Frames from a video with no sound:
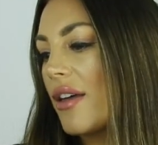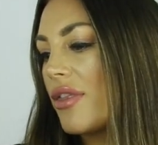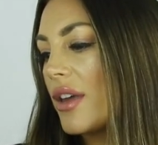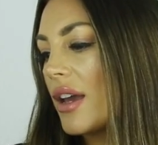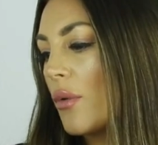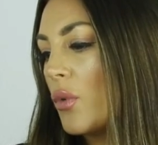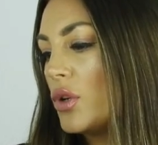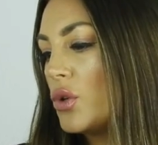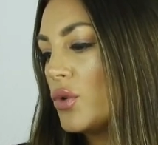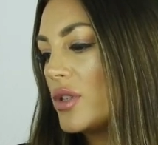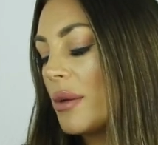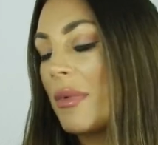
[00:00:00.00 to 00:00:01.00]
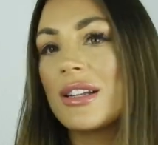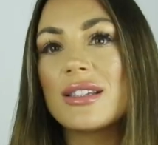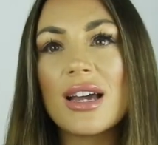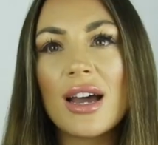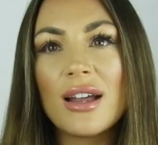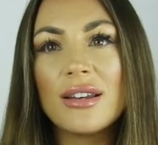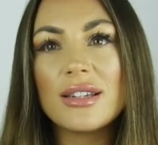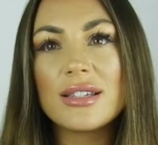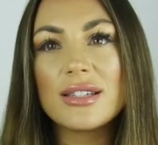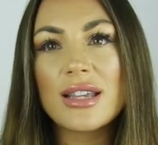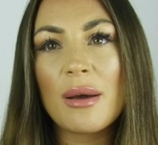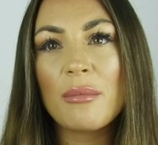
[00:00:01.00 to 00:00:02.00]
I think I will use them a ton
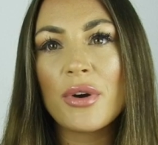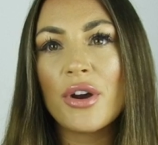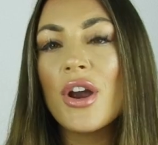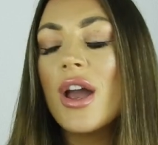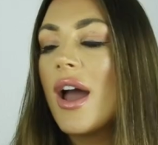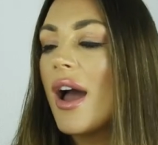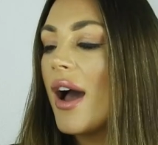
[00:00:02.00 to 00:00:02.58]
this summer,